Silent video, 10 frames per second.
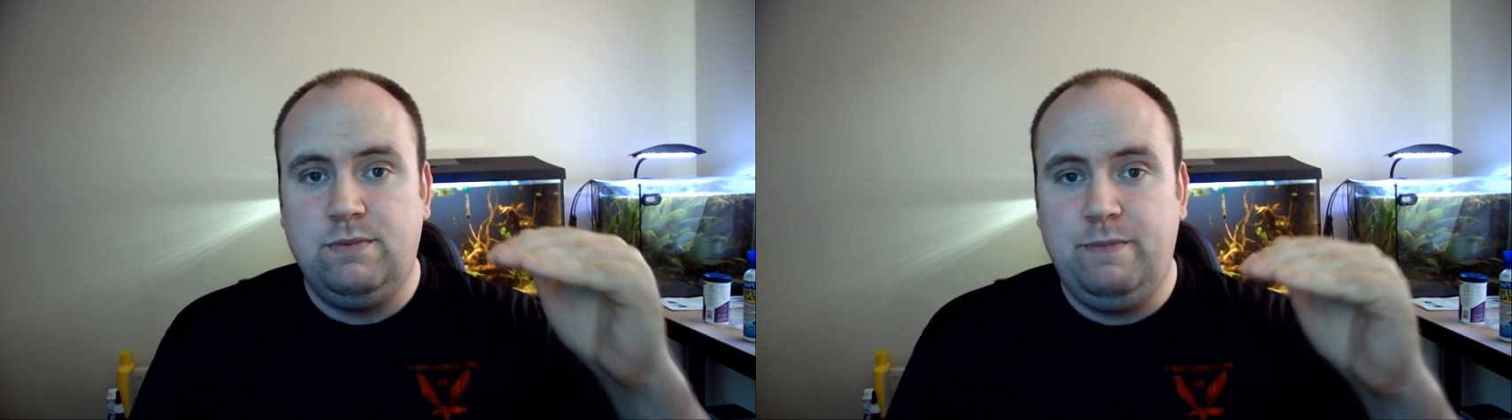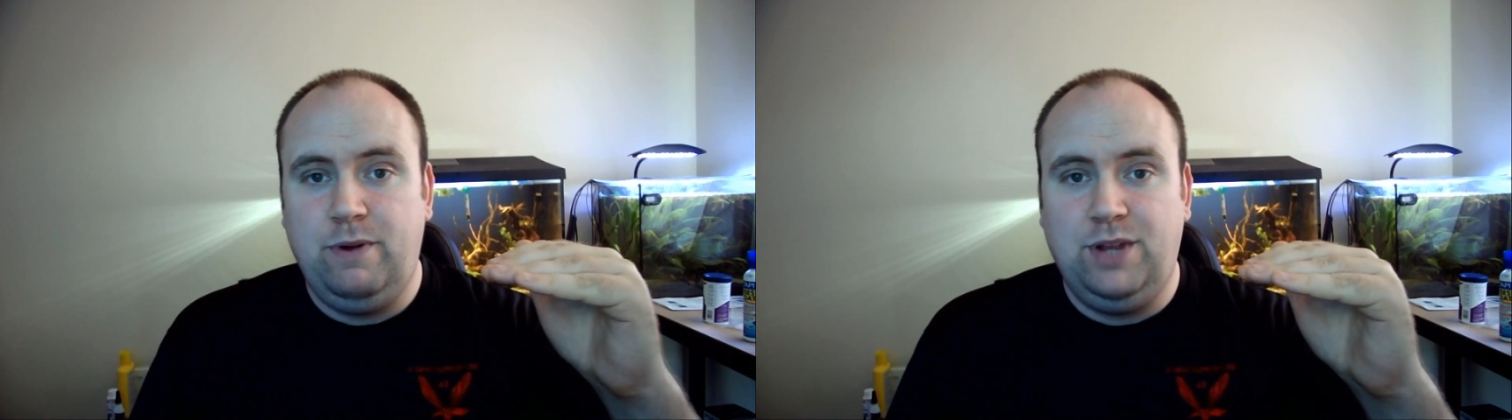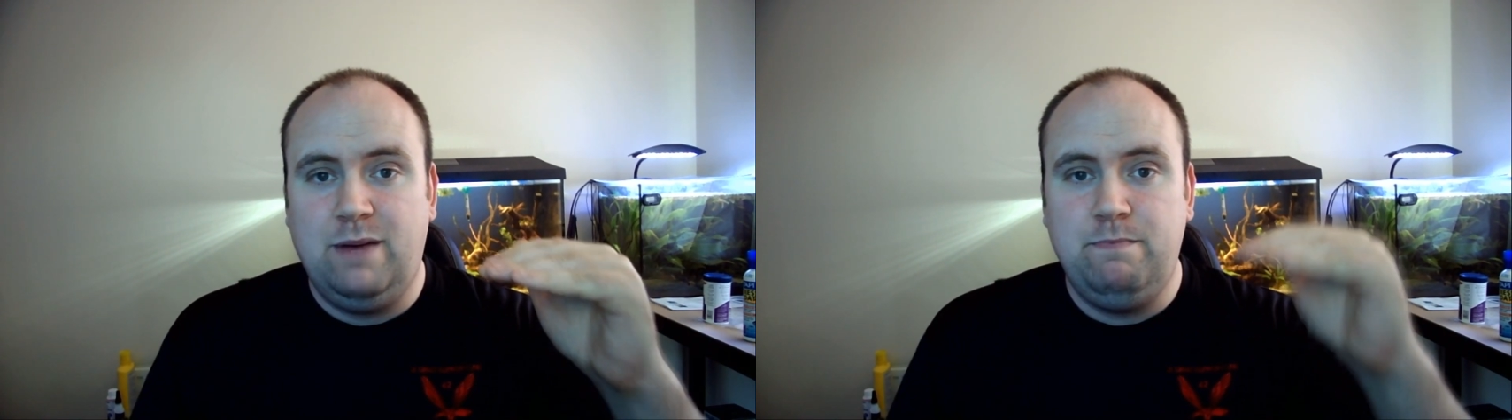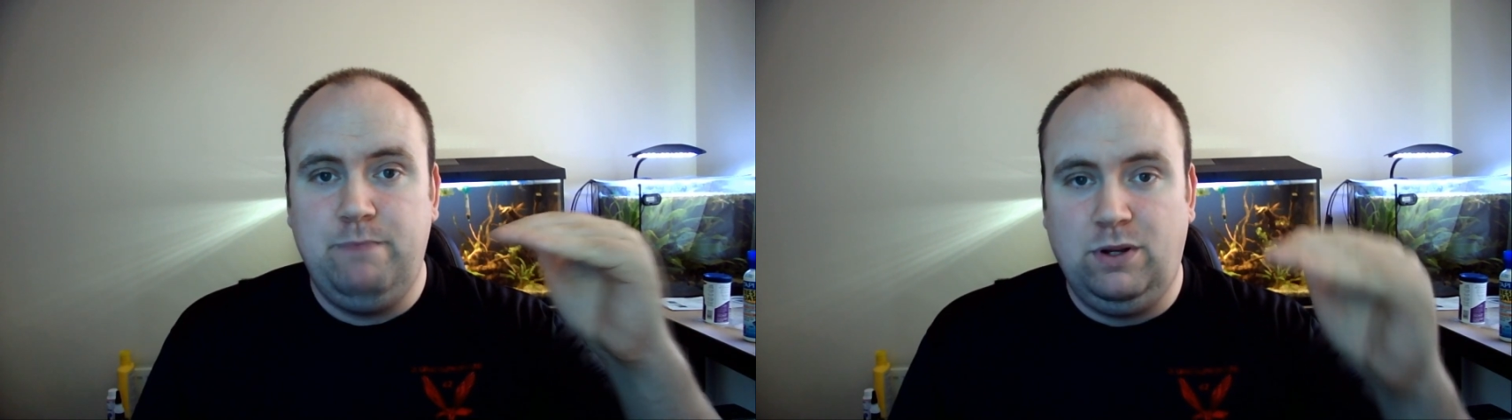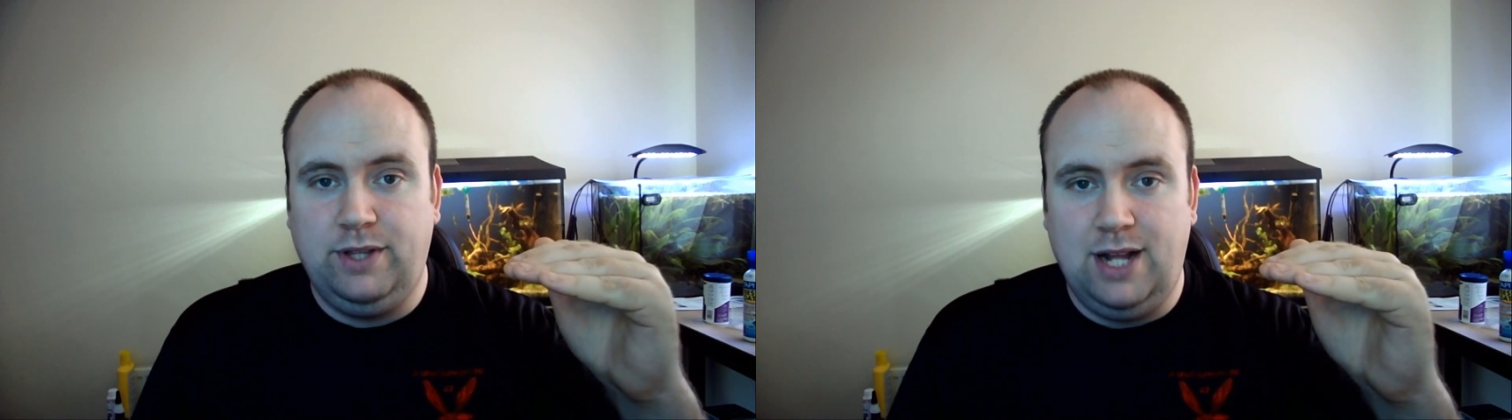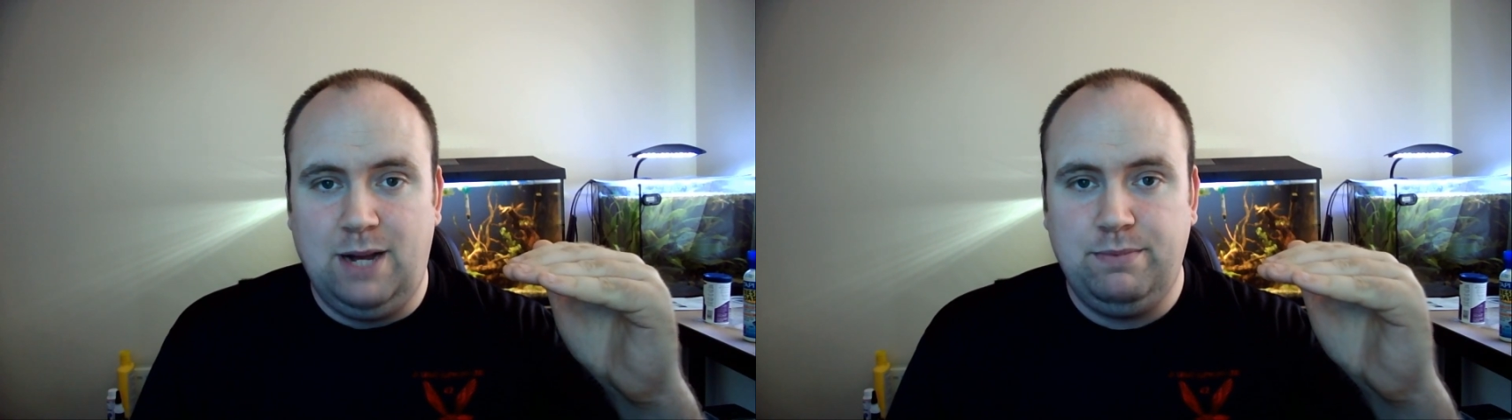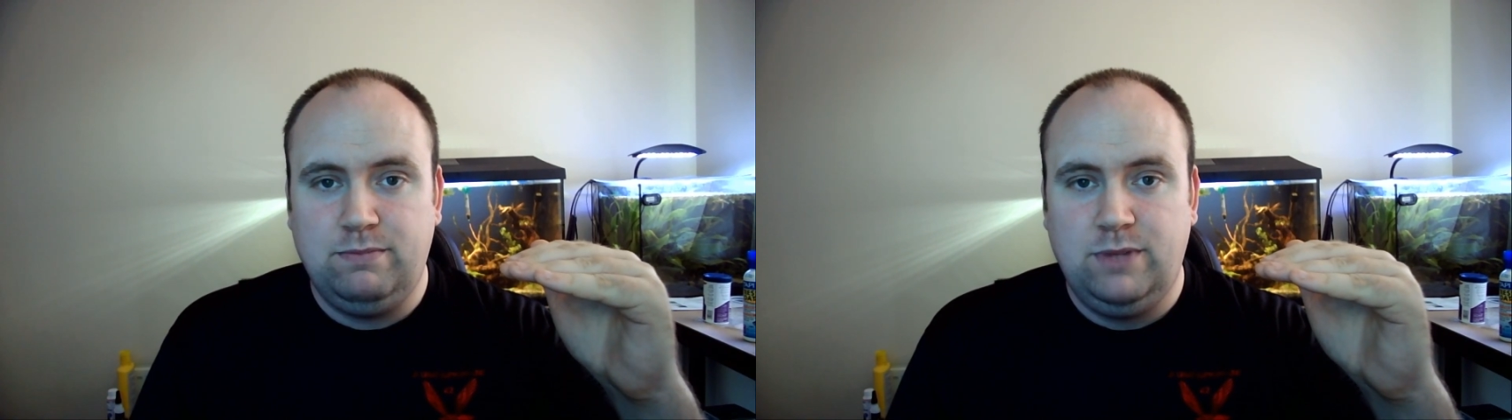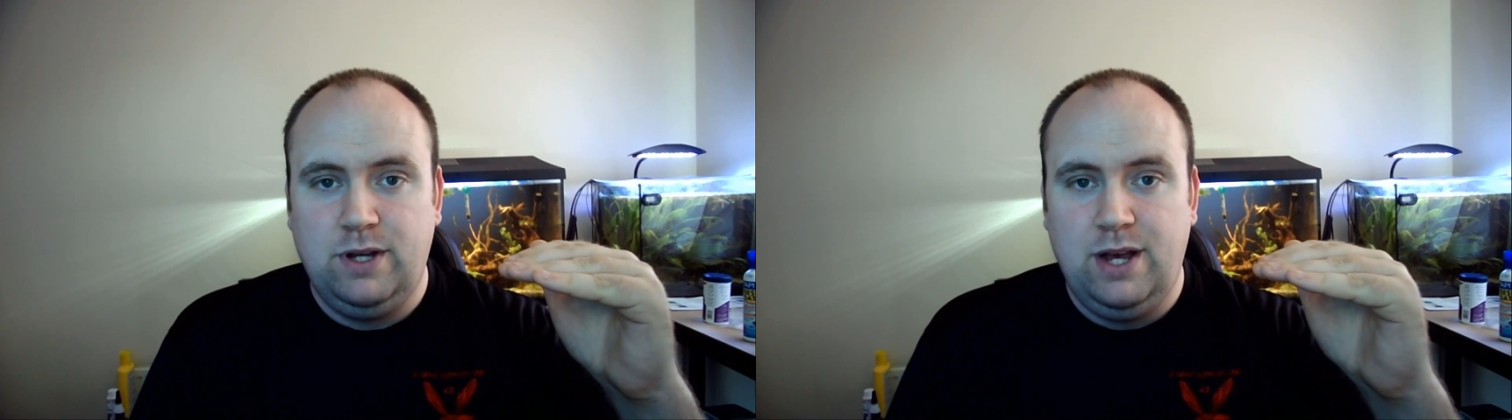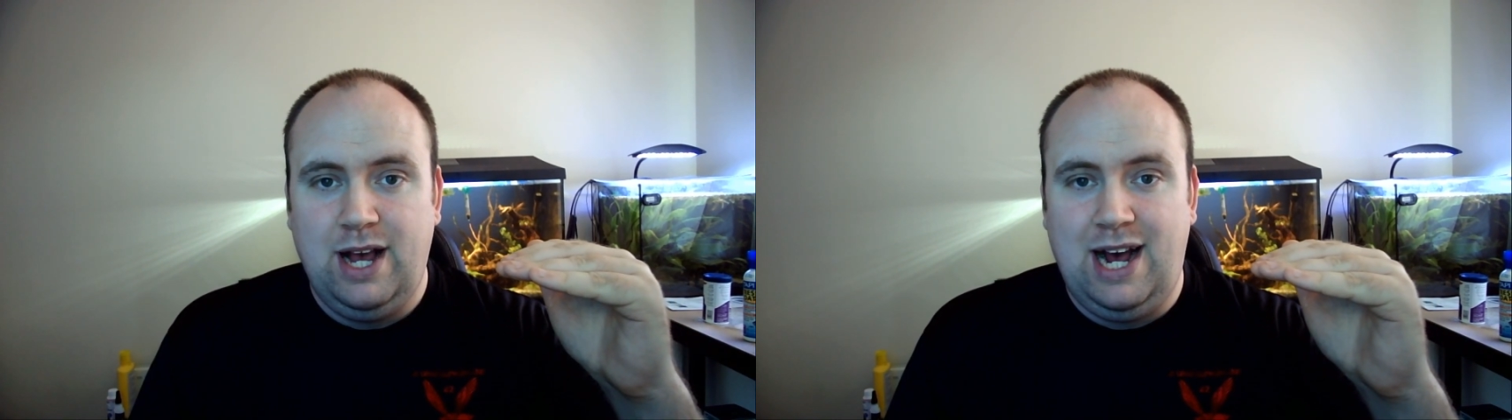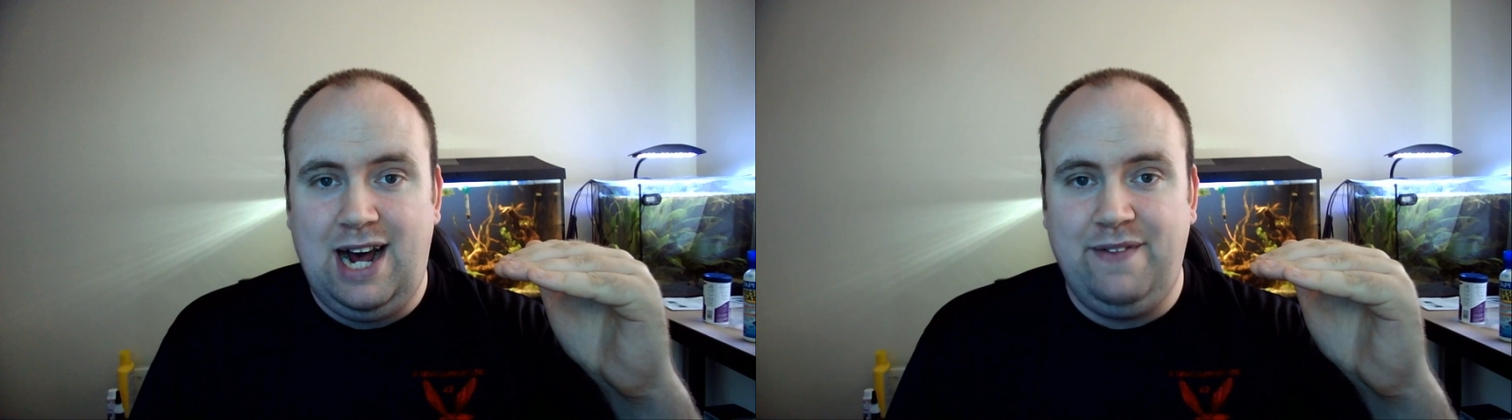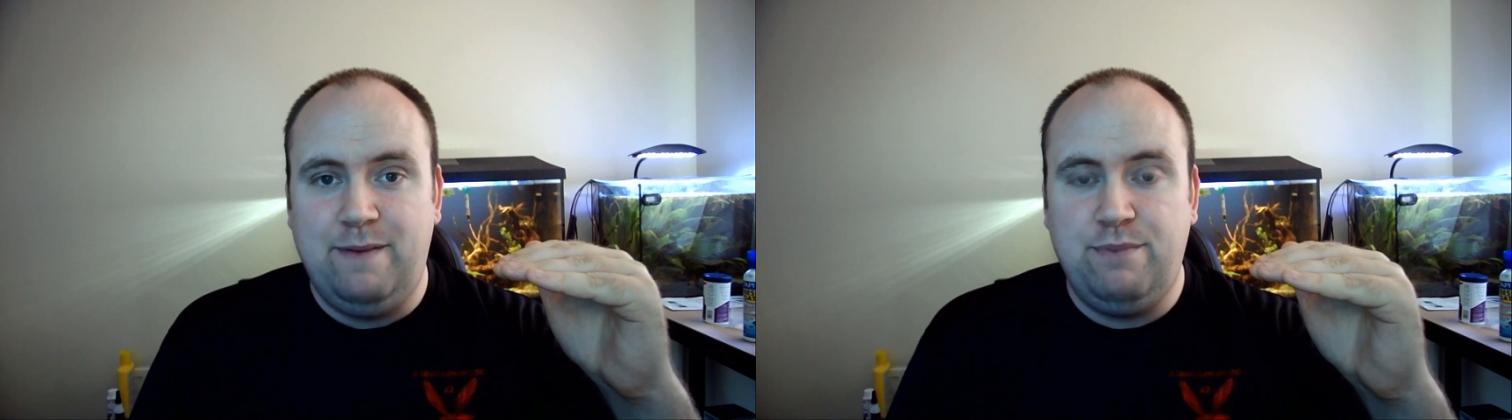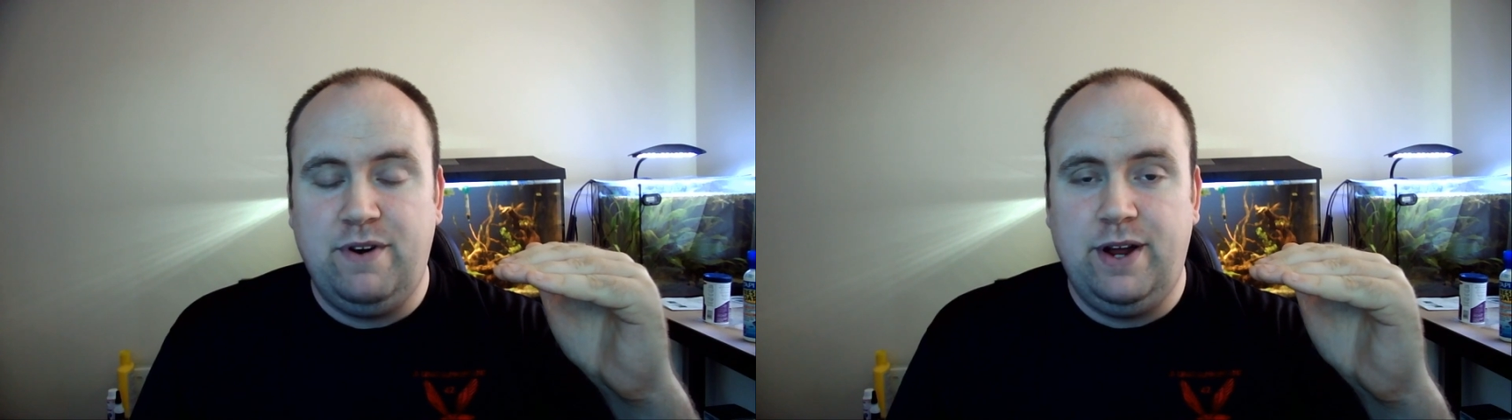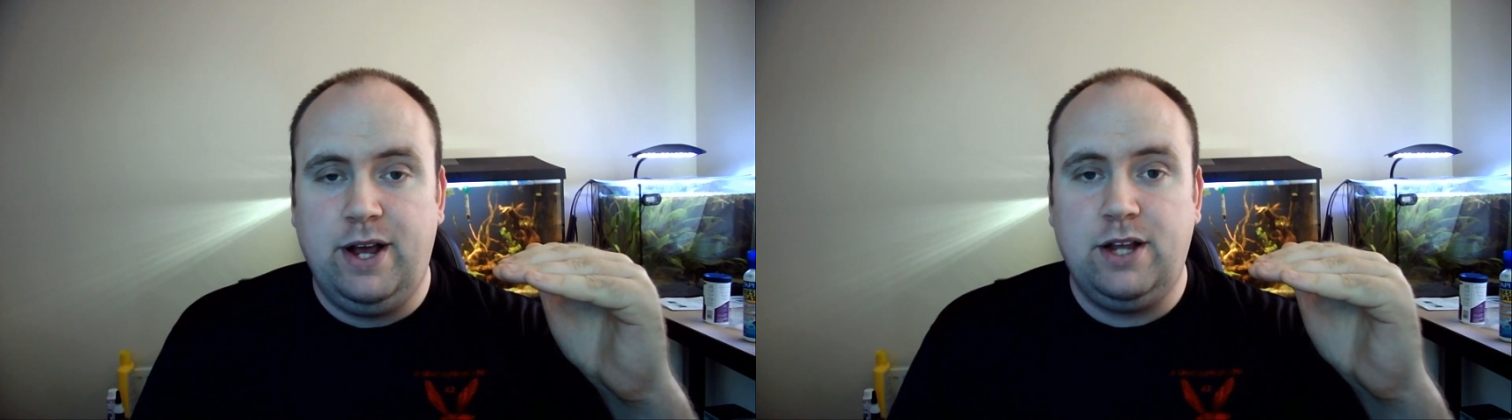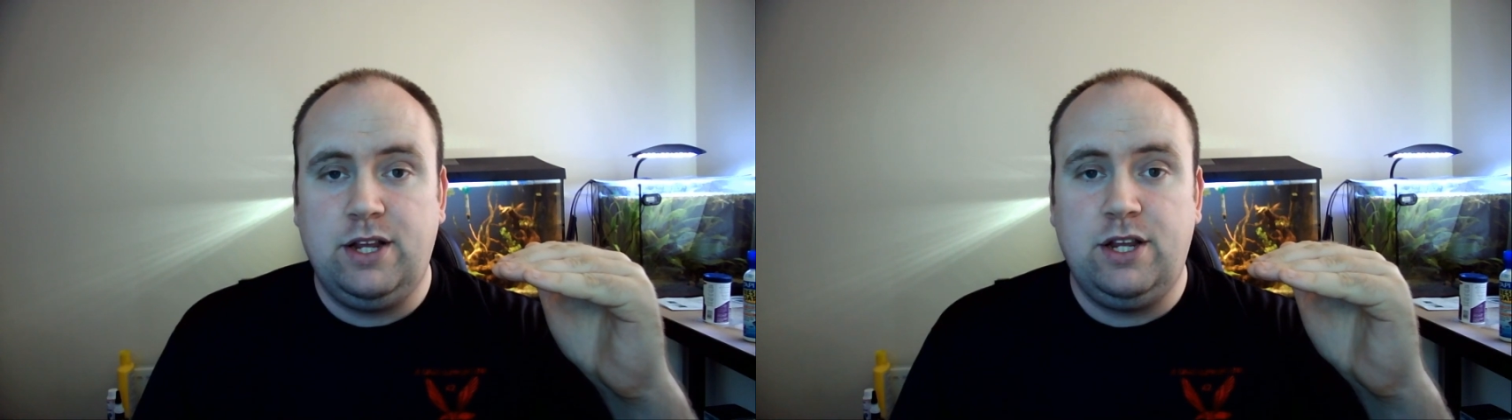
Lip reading: and then